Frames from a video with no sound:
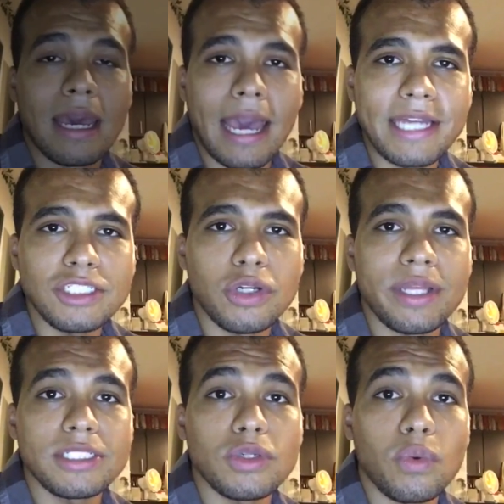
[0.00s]
Hey
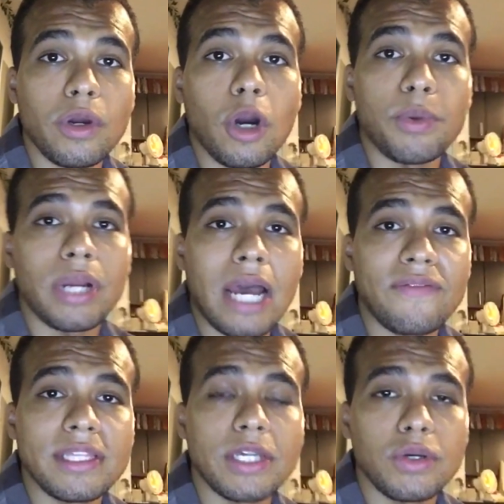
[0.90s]
students, we hope you're
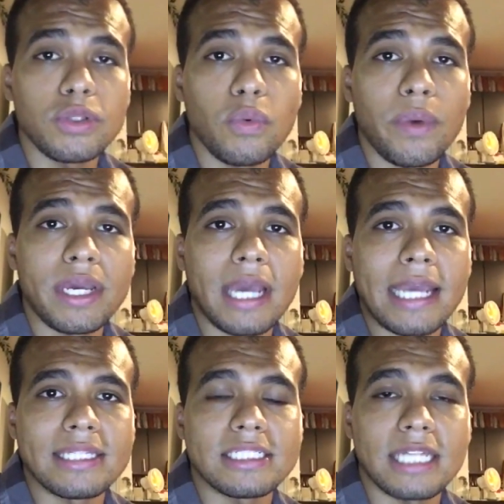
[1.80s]
having a good week
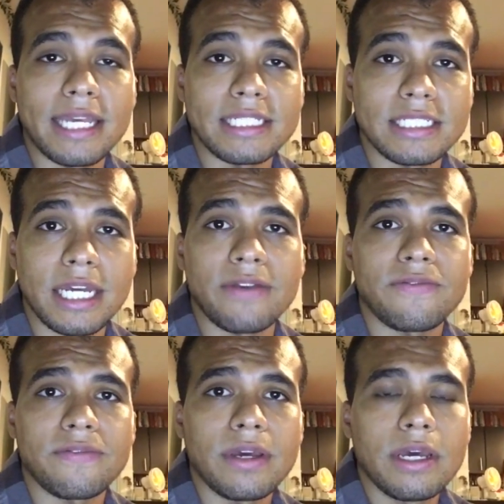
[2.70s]
and staying safe.
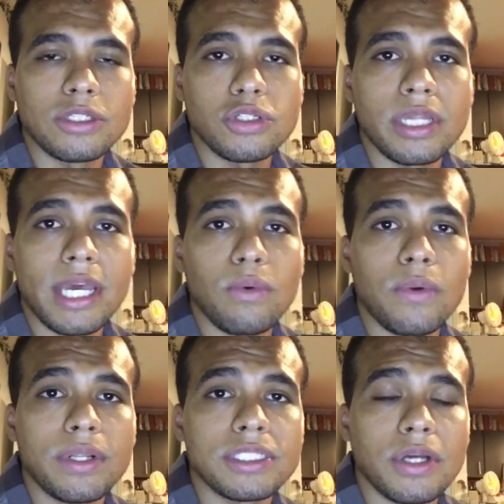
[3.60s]
Today we
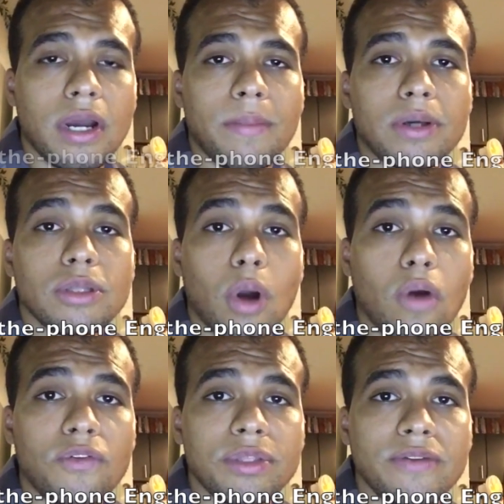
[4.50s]
will talk about
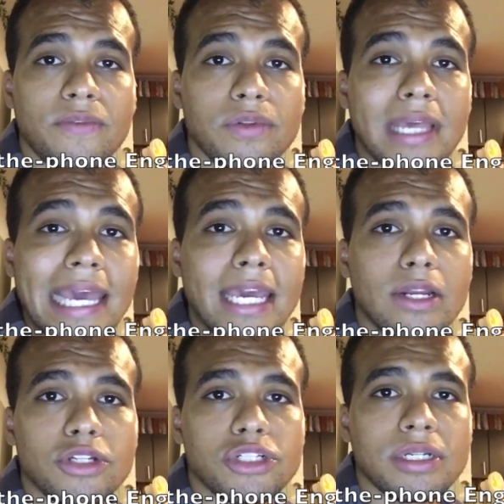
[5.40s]
over the phone
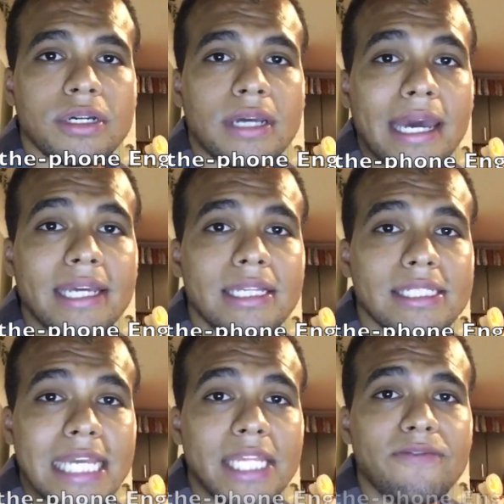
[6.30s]
English and
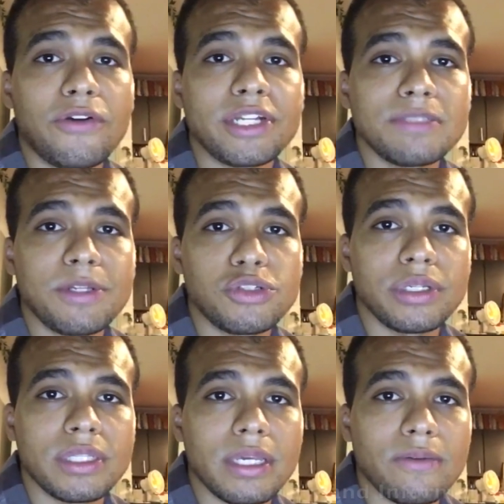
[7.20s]
the difference
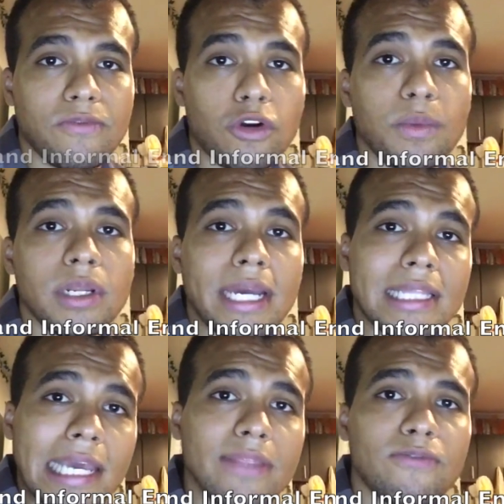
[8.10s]
between formal
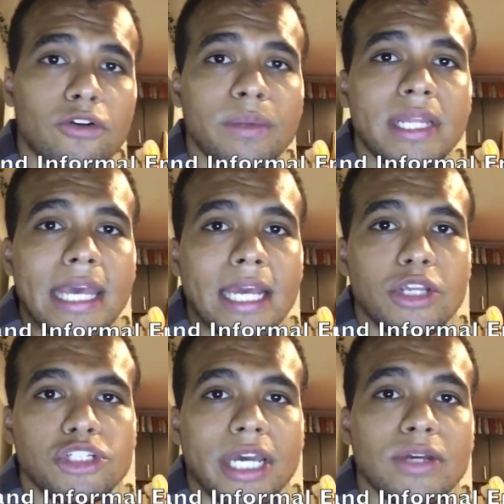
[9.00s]
and informal
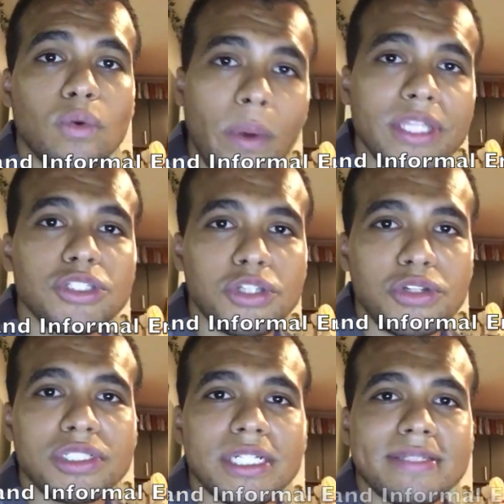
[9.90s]
English and when to
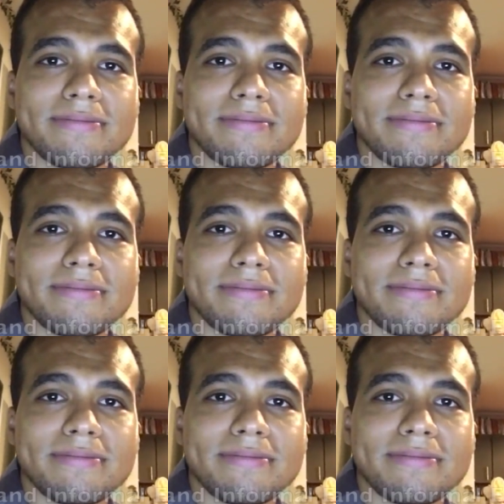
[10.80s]
use it.